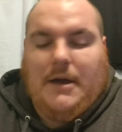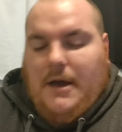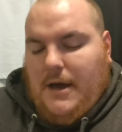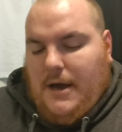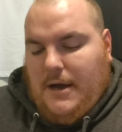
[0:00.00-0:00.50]

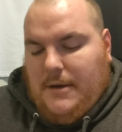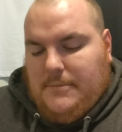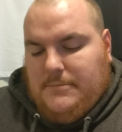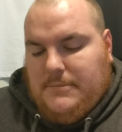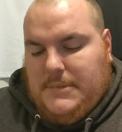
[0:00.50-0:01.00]

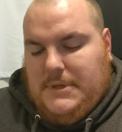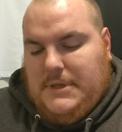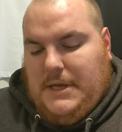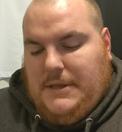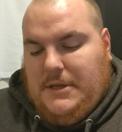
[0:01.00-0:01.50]
and
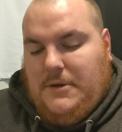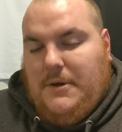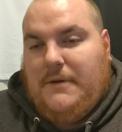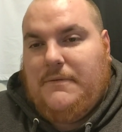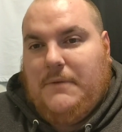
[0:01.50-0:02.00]
then you
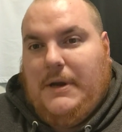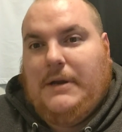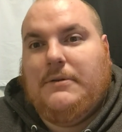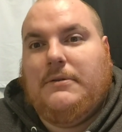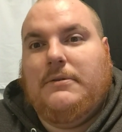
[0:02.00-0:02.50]
have
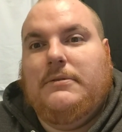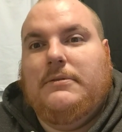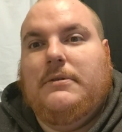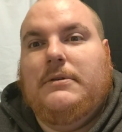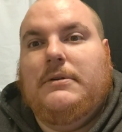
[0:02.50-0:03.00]
Randall
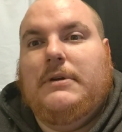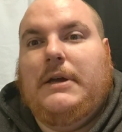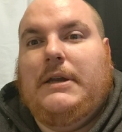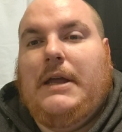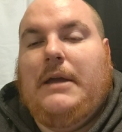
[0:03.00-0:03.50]

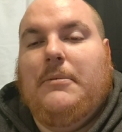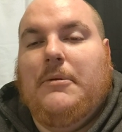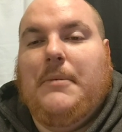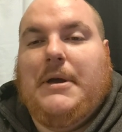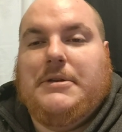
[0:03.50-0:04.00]
and
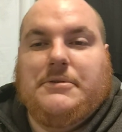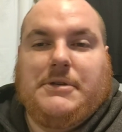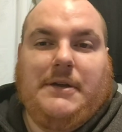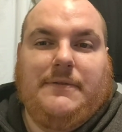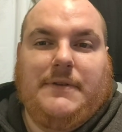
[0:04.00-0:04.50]
Abram as your
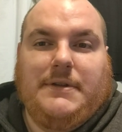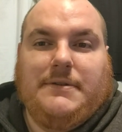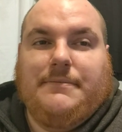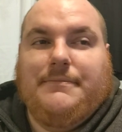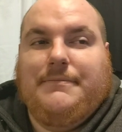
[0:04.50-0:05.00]
safeties.
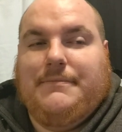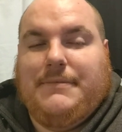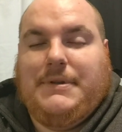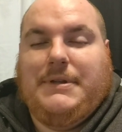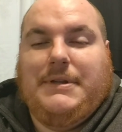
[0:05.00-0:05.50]

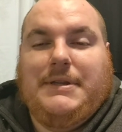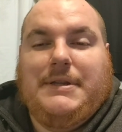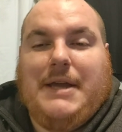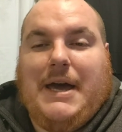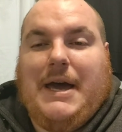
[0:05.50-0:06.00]

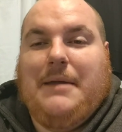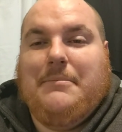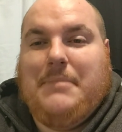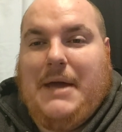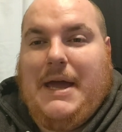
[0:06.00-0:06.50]

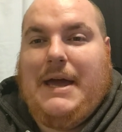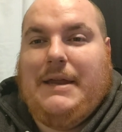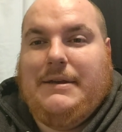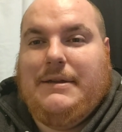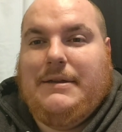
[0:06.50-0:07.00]
Not bad.
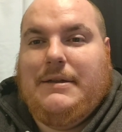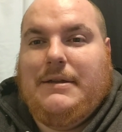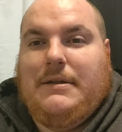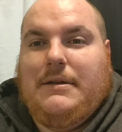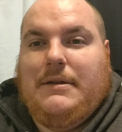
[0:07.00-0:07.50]

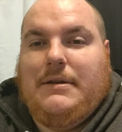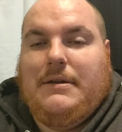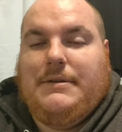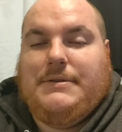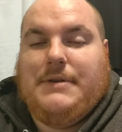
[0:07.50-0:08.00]

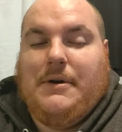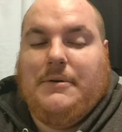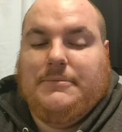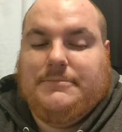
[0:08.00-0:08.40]
So,